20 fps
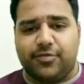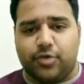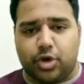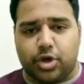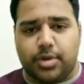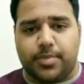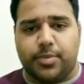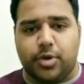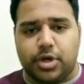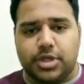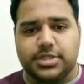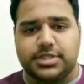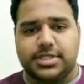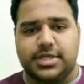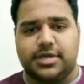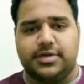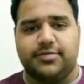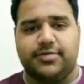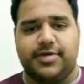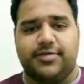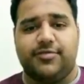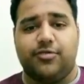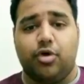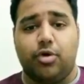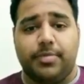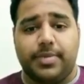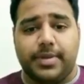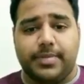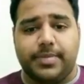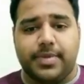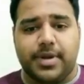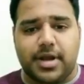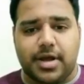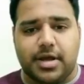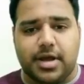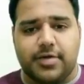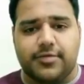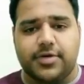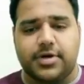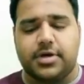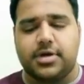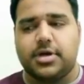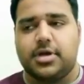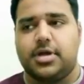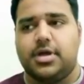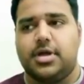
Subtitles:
floater policy where 4 people are covered,